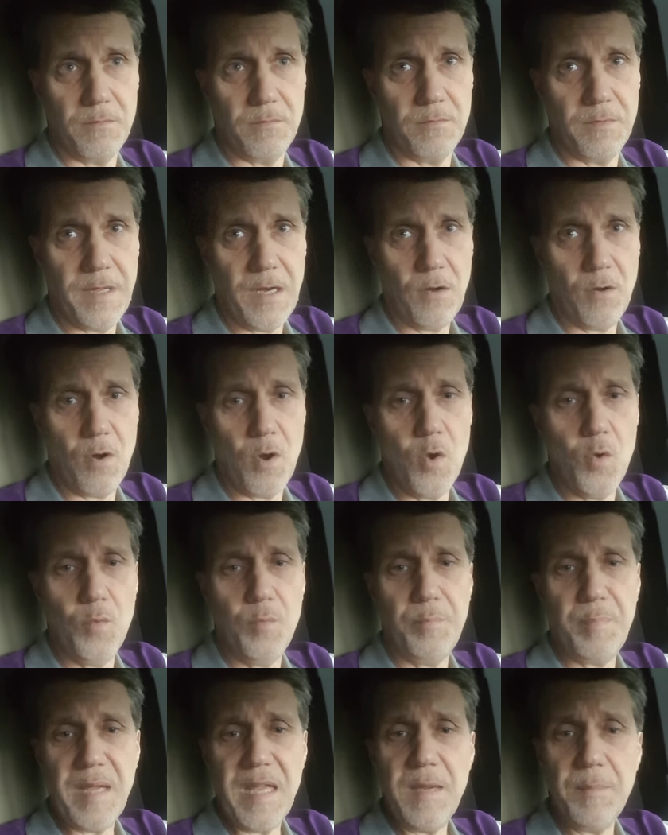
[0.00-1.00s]
their
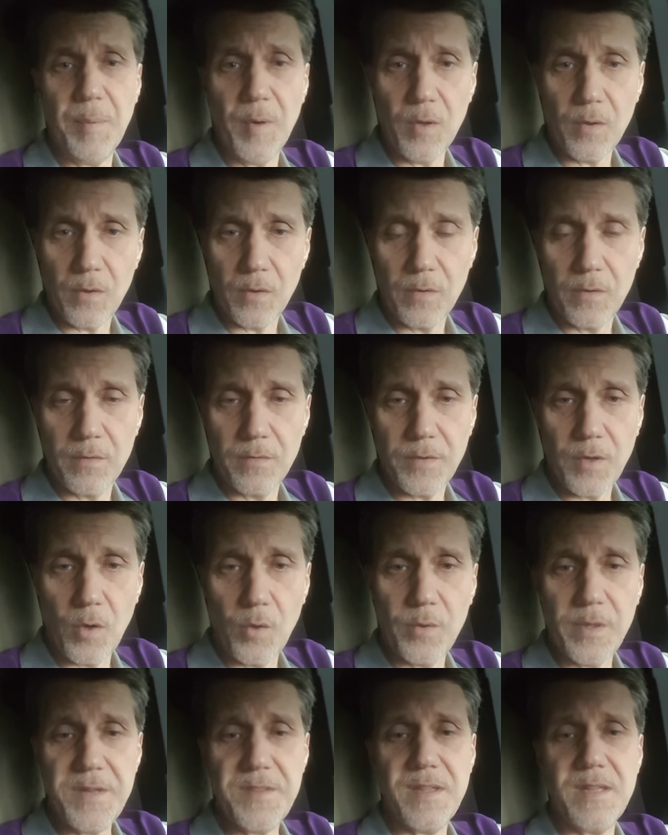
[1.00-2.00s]
own people. The
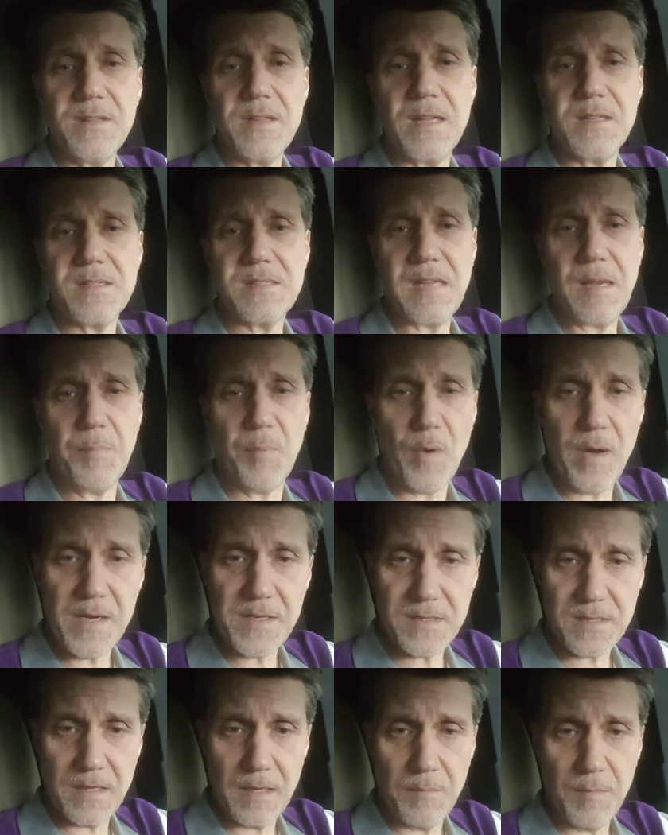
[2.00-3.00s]
only thing that
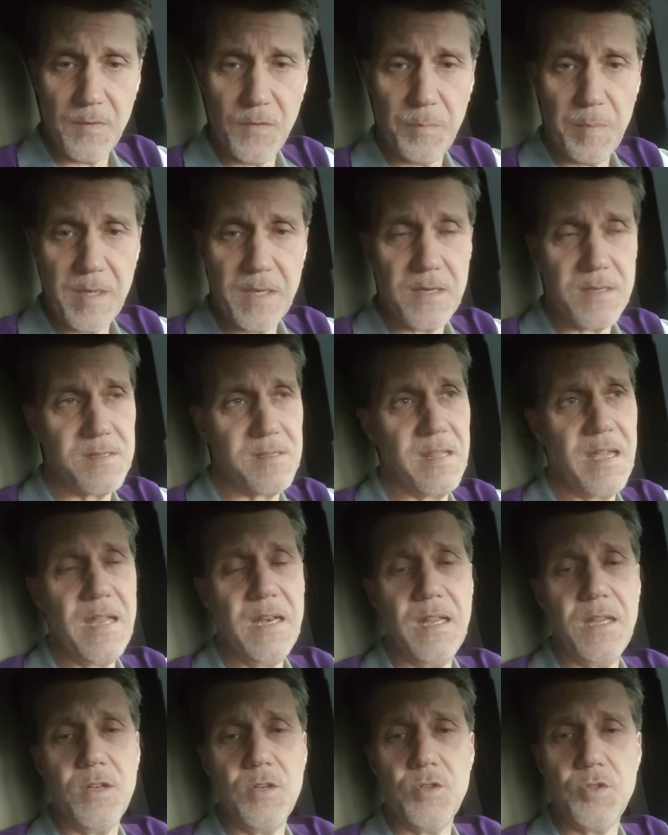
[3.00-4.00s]
separates them is because they
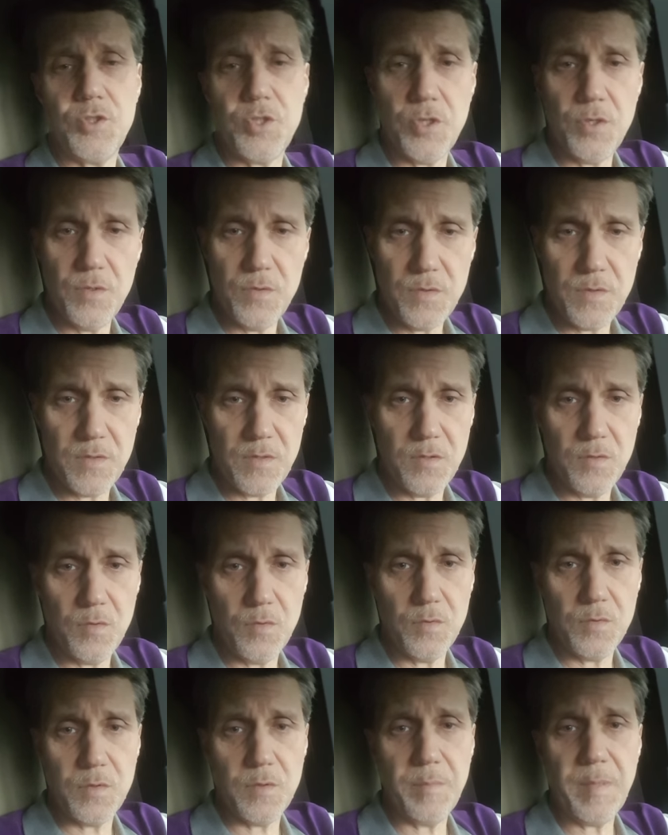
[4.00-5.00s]
didn't choose
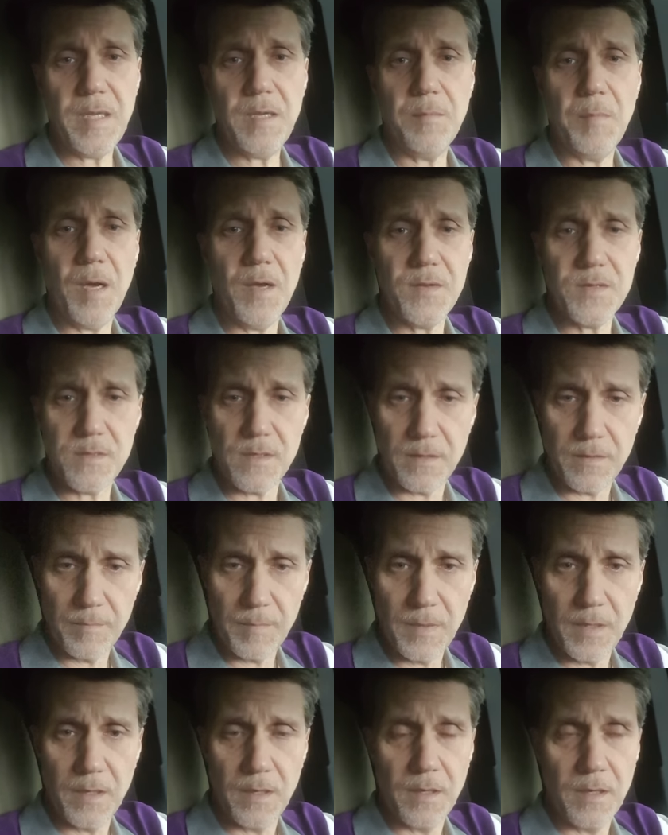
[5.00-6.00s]
to, to be a Muslim.